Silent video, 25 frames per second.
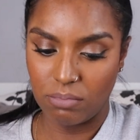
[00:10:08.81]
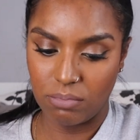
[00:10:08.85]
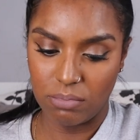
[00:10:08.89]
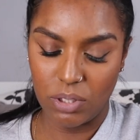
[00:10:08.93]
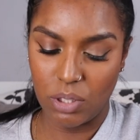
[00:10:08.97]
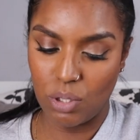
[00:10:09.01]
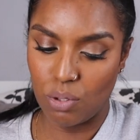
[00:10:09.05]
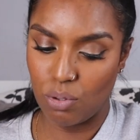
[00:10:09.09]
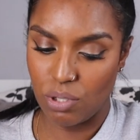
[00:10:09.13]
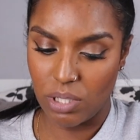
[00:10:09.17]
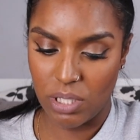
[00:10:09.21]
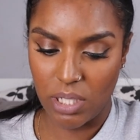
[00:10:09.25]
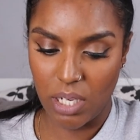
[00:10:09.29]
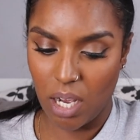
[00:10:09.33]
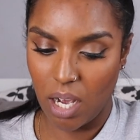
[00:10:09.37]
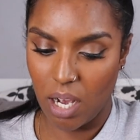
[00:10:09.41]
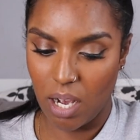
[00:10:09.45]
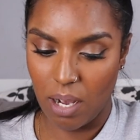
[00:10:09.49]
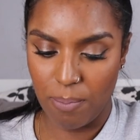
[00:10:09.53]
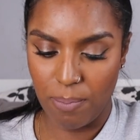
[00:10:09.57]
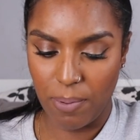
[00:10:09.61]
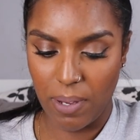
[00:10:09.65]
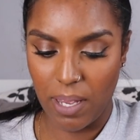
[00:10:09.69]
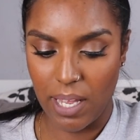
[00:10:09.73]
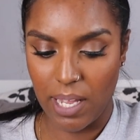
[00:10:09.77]
used it
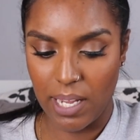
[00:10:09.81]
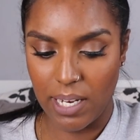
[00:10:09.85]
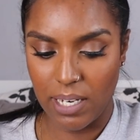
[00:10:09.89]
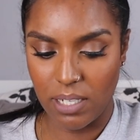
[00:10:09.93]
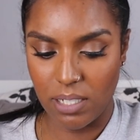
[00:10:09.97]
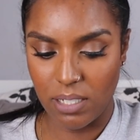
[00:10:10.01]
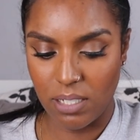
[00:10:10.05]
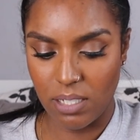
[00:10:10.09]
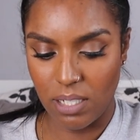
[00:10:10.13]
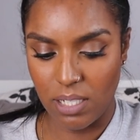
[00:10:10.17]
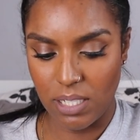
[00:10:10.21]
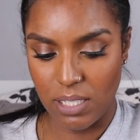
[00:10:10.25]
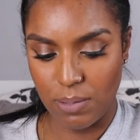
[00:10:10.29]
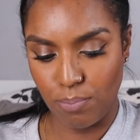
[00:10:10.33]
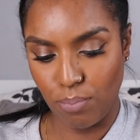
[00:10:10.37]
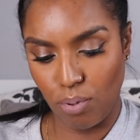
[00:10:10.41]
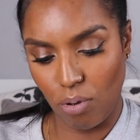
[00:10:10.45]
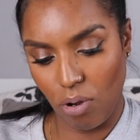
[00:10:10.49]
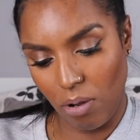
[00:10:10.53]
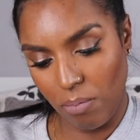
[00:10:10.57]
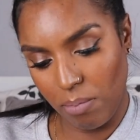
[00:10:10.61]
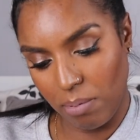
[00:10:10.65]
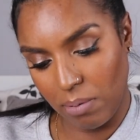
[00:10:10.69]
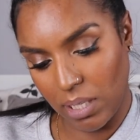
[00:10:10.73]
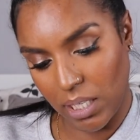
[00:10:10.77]
up, and it's
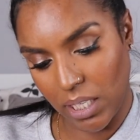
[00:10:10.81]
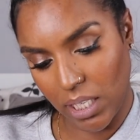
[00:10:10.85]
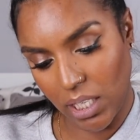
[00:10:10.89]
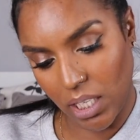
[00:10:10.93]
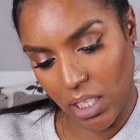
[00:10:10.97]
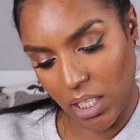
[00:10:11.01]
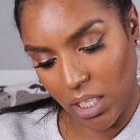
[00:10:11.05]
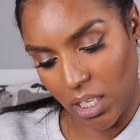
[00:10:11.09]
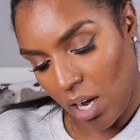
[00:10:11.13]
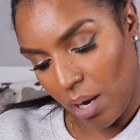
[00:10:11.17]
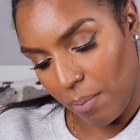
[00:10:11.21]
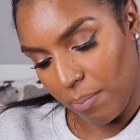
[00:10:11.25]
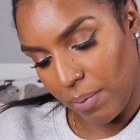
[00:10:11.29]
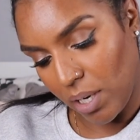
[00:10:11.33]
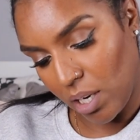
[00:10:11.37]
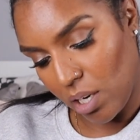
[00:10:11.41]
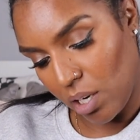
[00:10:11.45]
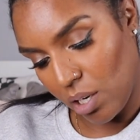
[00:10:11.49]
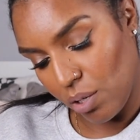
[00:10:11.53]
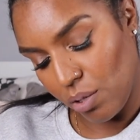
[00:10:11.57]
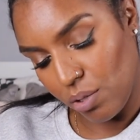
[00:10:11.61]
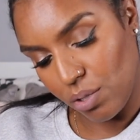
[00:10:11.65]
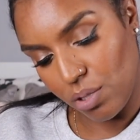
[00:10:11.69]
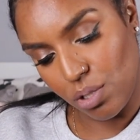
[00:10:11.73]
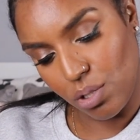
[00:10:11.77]
probably coming
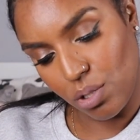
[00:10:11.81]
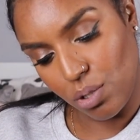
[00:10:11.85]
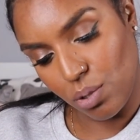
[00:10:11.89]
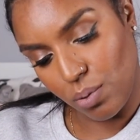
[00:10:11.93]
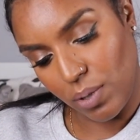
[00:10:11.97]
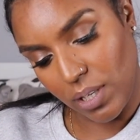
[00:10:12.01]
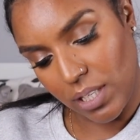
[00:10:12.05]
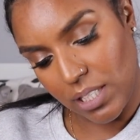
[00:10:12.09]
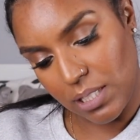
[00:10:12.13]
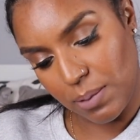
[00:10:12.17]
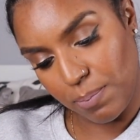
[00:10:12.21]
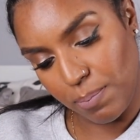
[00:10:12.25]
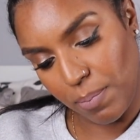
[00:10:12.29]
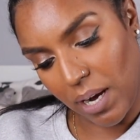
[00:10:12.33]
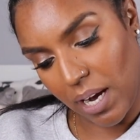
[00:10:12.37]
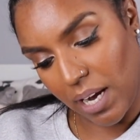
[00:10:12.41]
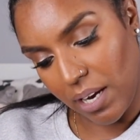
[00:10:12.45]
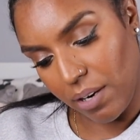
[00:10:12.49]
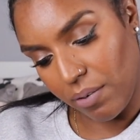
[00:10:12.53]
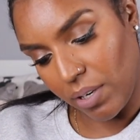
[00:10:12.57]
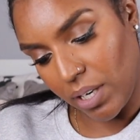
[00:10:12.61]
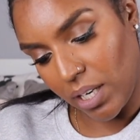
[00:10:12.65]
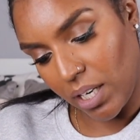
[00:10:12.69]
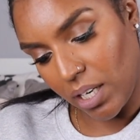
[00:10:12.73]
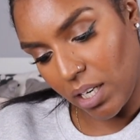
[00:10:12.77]
close to
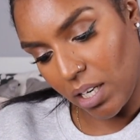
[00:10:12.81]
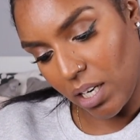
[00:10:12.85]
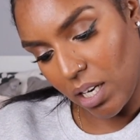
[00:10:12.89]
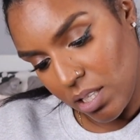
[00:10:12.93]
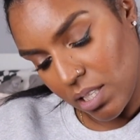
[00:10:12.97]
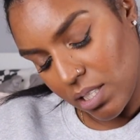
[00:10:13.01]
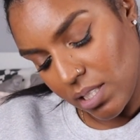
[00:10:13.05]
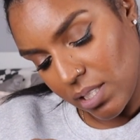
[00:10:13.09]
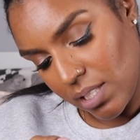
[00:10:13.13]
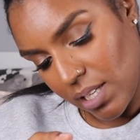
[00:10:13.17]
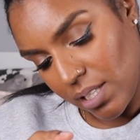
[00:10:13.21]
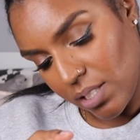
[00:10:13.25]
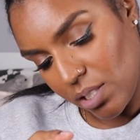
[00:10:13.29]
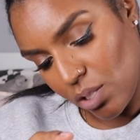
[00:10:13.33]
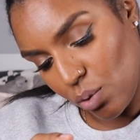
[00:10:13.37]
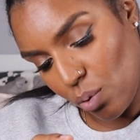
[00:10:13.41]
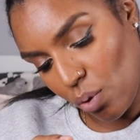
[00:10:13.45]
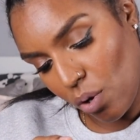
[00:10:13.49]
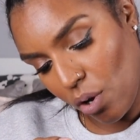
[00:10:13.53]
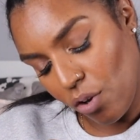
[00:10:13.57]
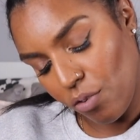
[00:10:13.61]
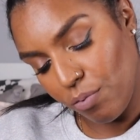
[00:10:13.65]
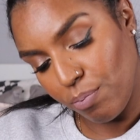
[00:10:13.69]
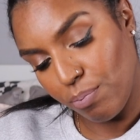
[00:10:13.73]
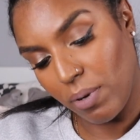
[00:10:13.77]
expiring. This says
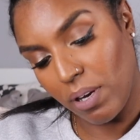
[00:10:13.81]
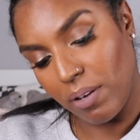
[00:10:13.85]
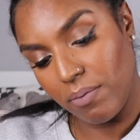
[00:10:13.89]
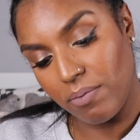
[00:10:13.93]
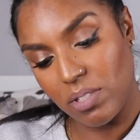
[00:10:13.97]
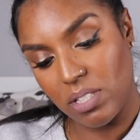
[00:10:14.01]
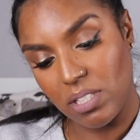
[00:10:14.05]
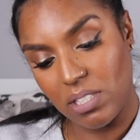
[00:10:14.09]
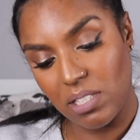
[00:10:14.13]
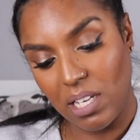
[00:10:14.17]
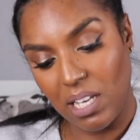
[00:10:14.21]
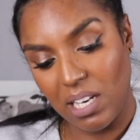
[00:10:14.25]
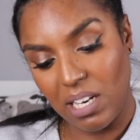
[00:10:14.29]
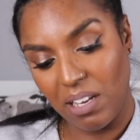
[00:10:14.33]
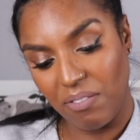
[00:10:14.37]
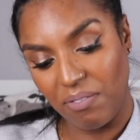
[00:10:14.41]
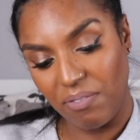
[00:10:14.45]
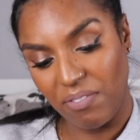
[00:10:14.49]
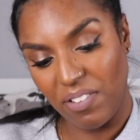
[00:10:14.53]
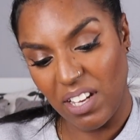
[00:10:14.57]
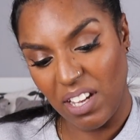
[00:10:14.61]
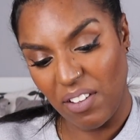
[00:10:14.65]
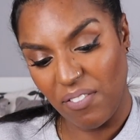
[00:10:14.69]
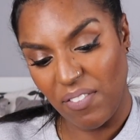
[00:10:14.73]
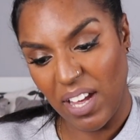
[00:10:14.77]
12 months, and I
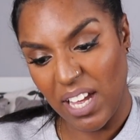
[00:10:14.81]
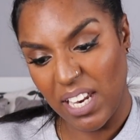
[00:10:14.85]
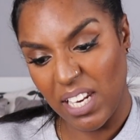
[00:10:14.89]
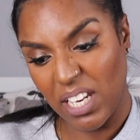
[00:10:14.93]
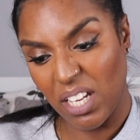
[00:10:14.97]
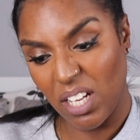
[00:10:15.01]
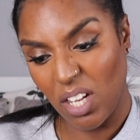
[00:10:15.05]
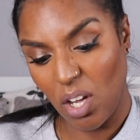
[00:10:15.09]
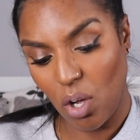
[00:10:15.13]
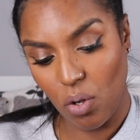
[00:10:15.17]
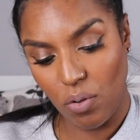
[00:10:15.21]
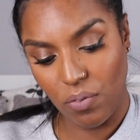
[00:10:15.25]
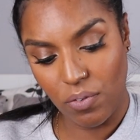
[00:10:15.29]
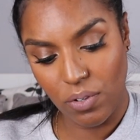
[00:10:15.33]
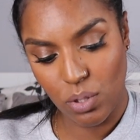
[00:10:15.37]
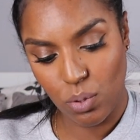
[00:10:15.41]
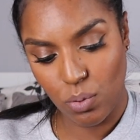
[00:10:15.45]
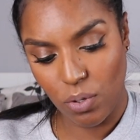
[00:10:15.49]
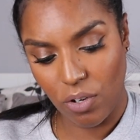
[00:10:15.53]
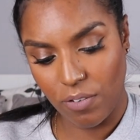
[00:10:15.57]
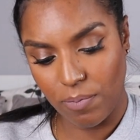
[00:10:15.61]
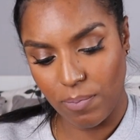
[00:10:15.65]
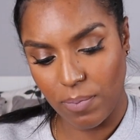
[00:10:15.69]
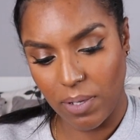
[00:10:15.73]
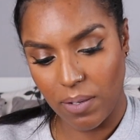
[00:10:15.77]
think I've had it over
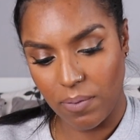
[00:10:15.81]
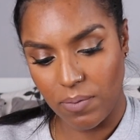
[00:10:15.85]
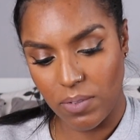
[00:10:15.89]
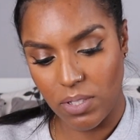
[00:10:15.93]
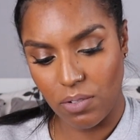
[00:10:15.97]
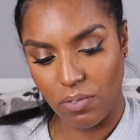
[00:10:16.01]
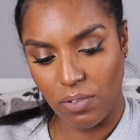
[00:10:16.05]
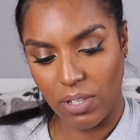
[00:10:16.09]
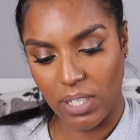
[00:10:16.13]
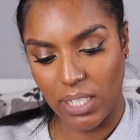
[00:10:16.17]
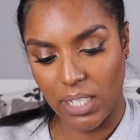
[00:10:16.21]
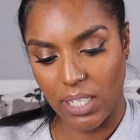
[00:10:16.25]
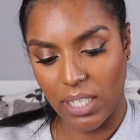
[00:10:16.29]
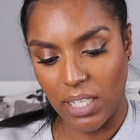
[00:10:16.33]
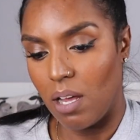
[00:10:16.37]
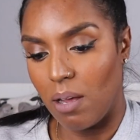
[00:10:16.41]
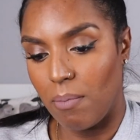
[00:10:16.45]
12 months already.